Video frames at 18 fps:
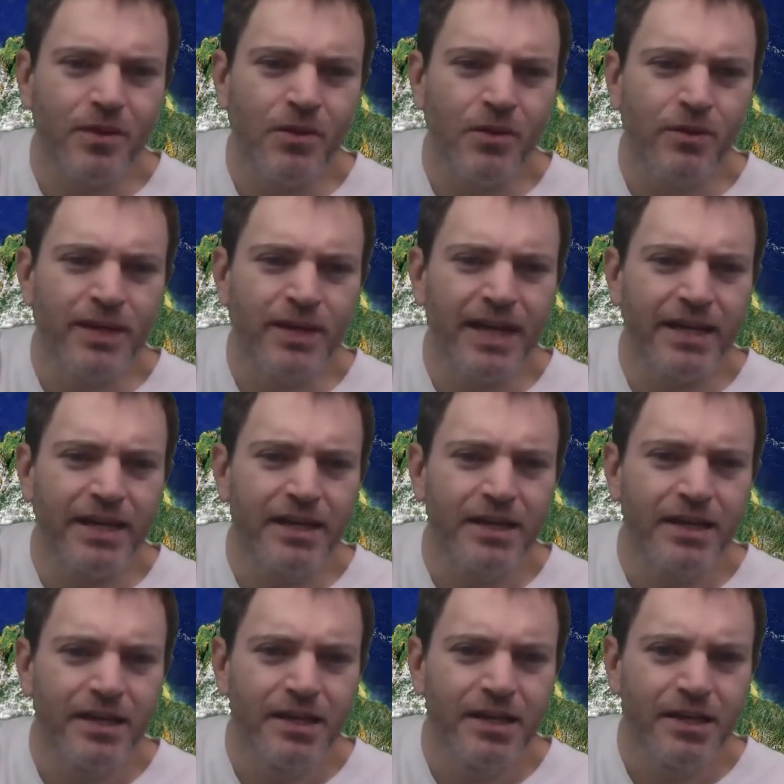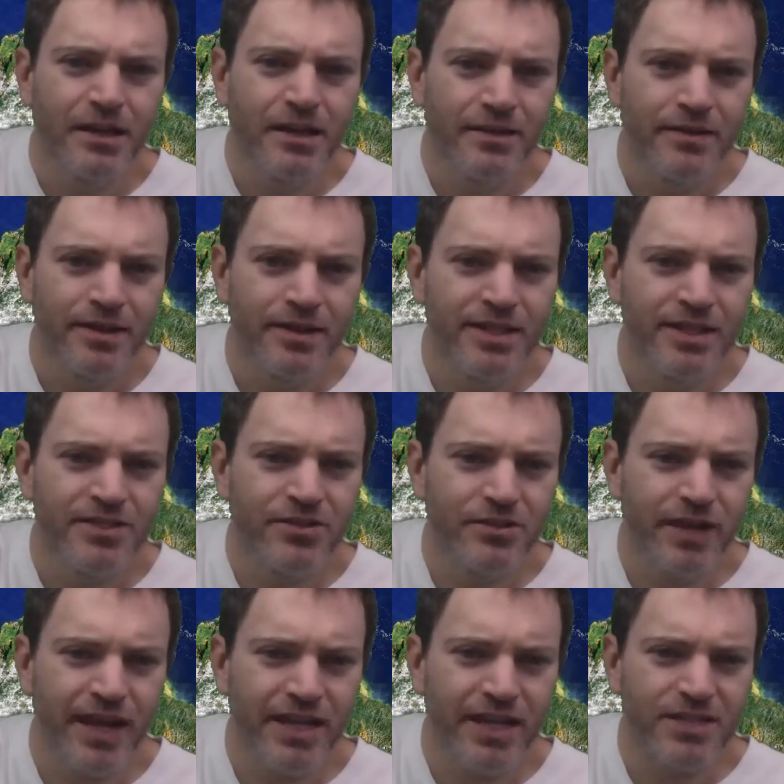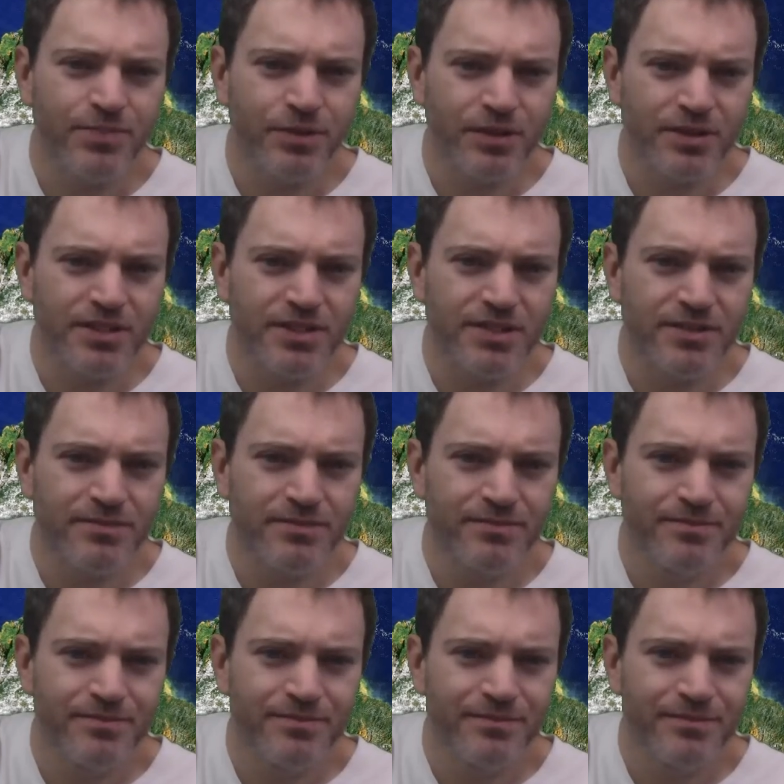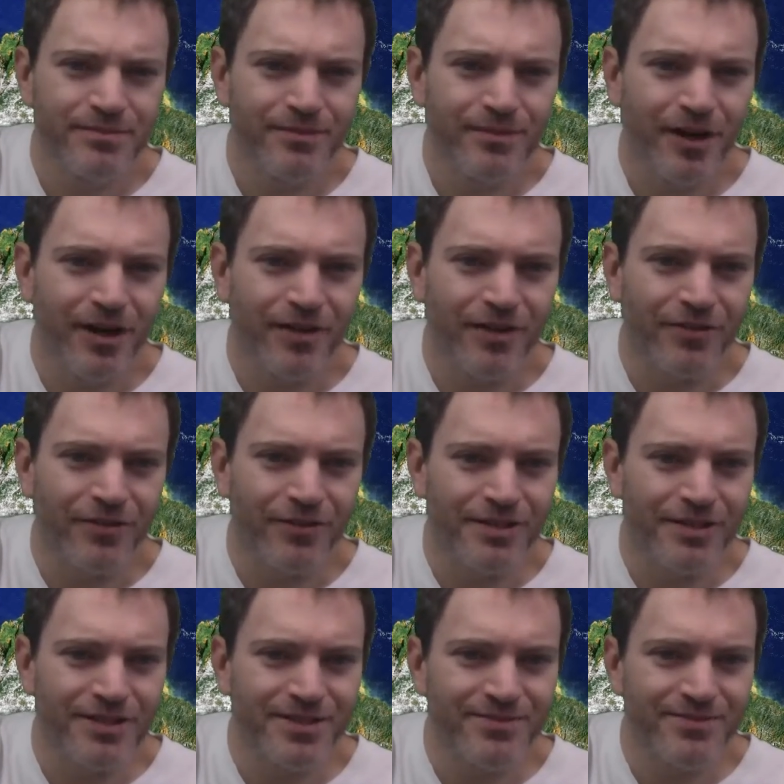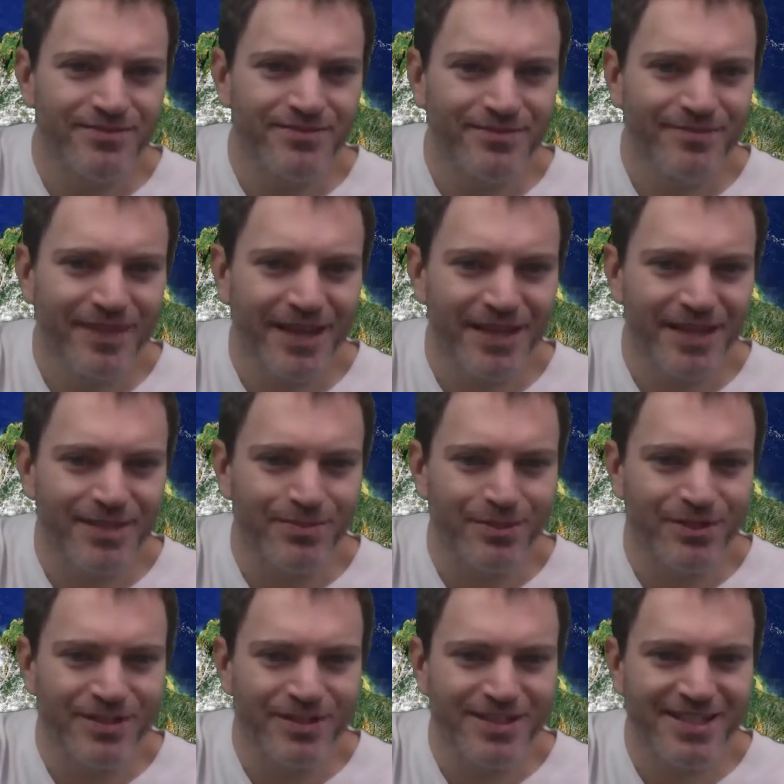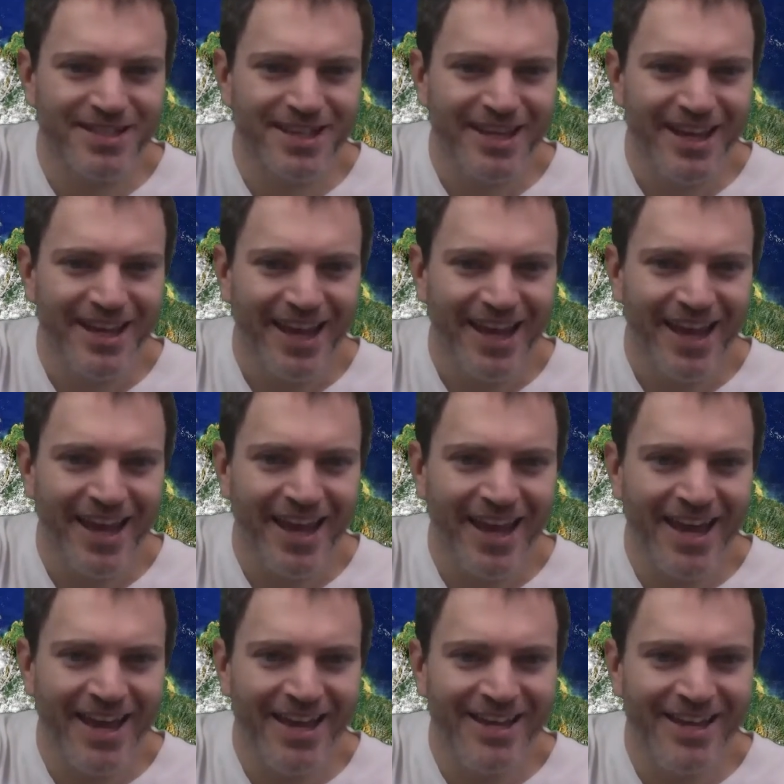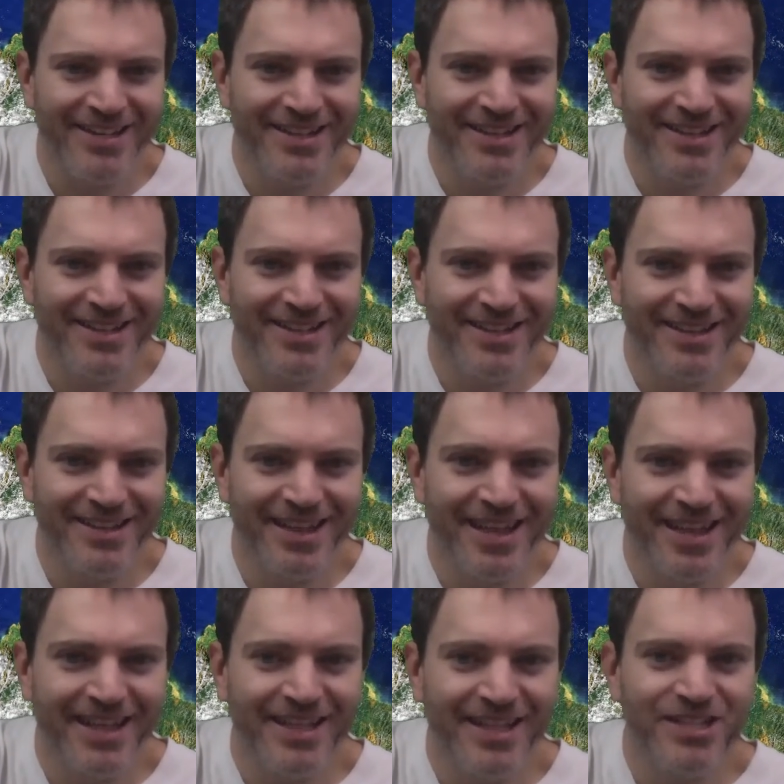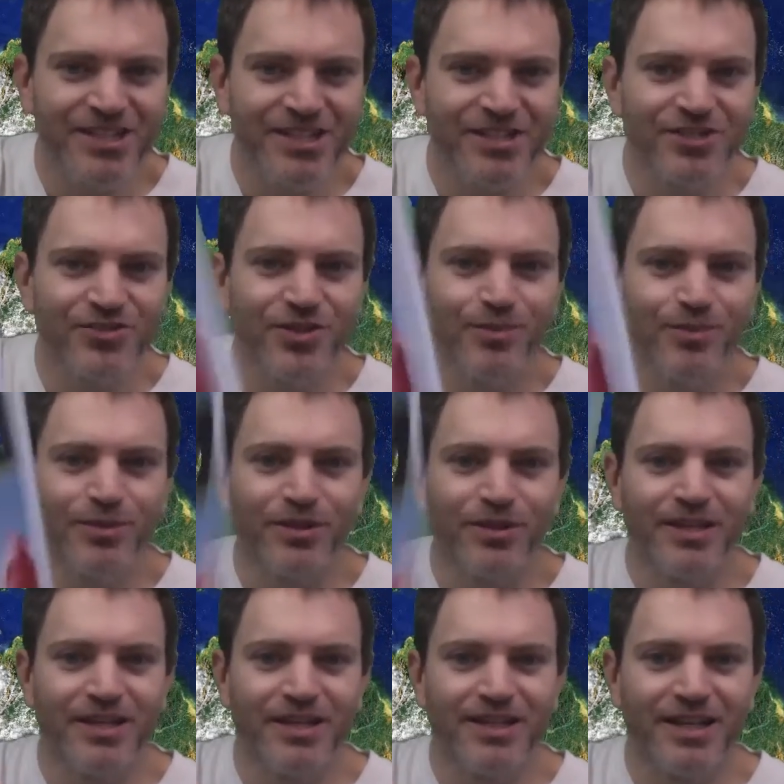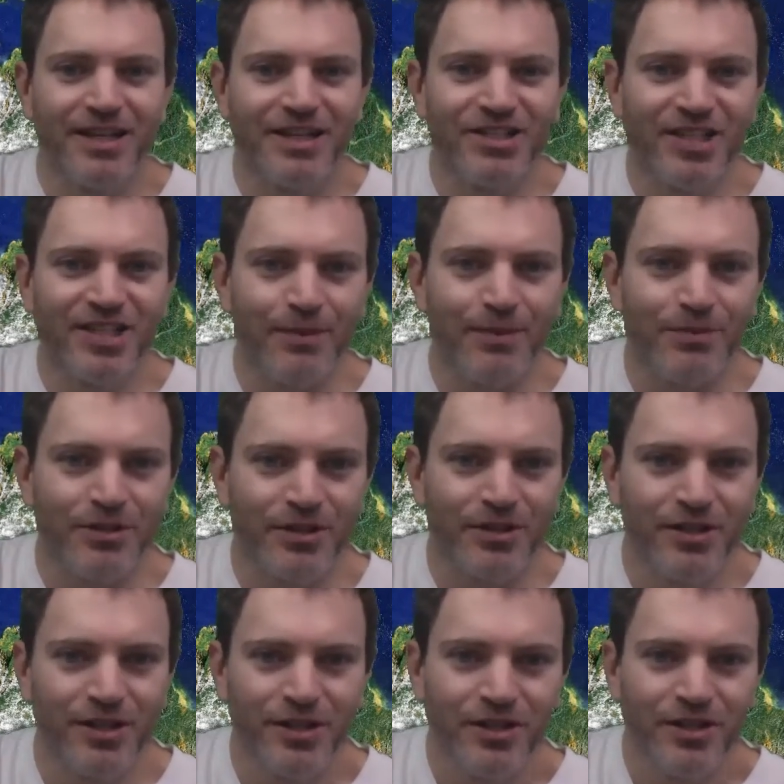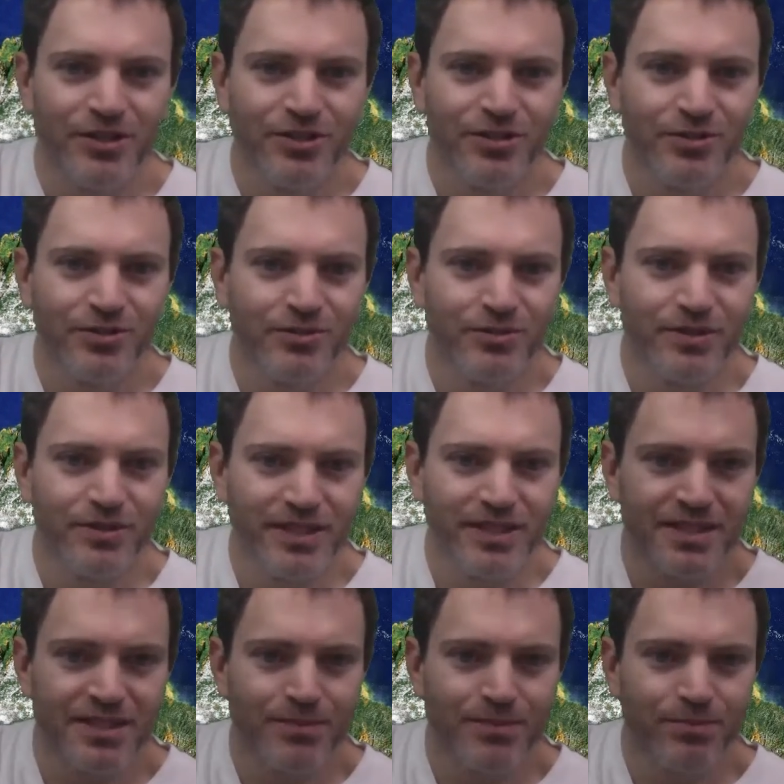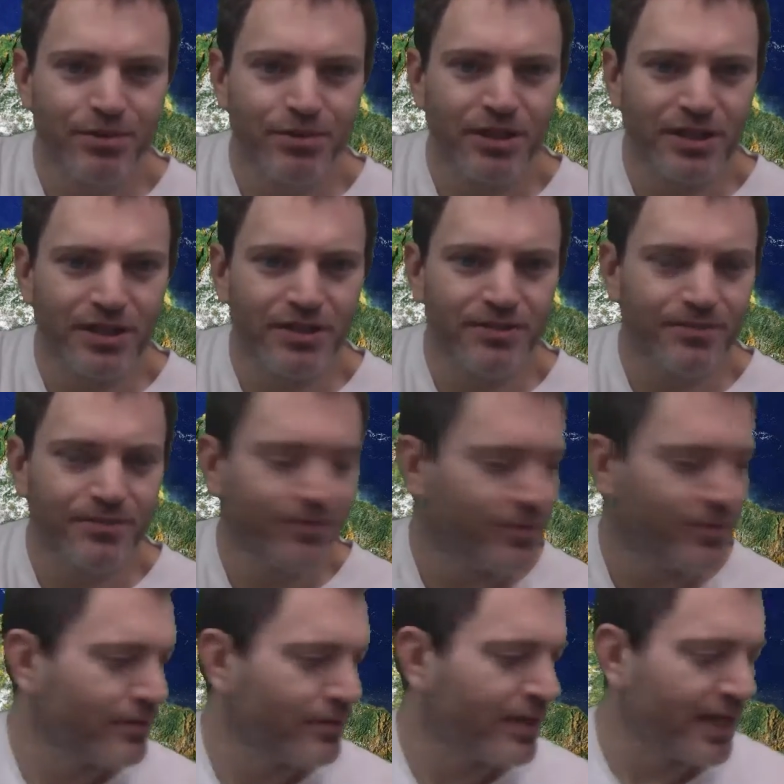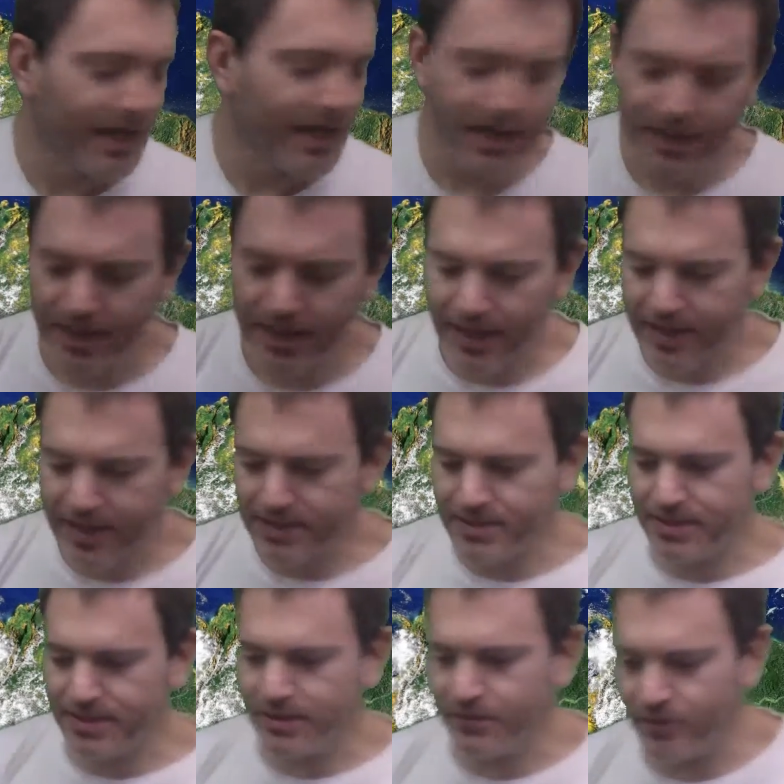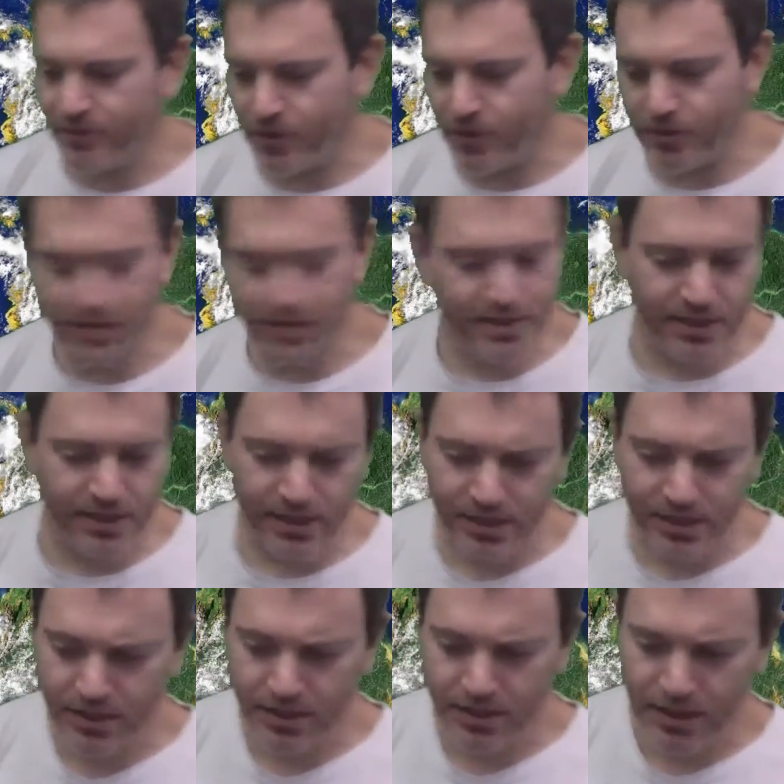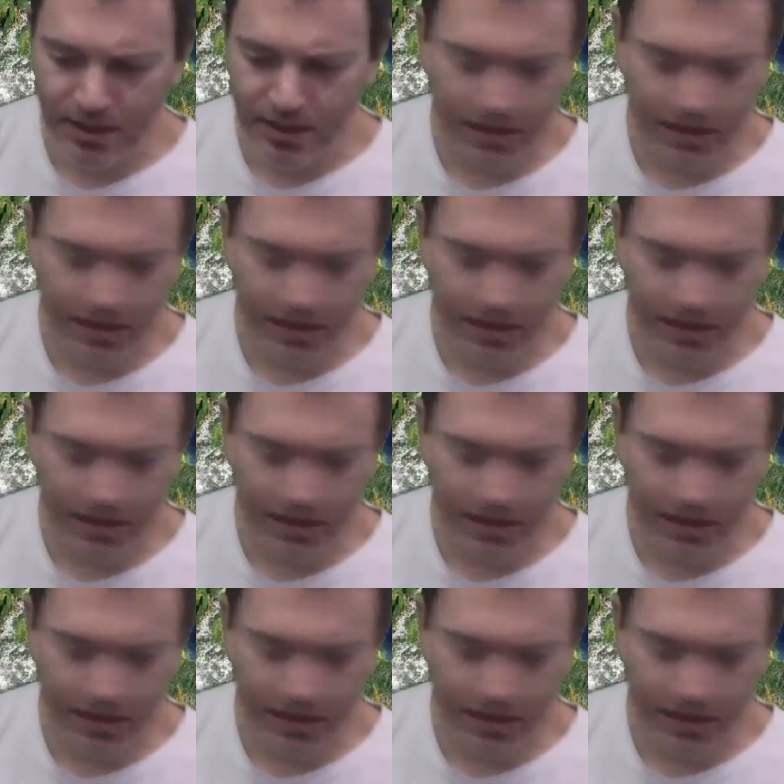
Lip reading: Okay, these are experts, authors, experts, and they each contributed a chapter to this book, okay, as did folks in, I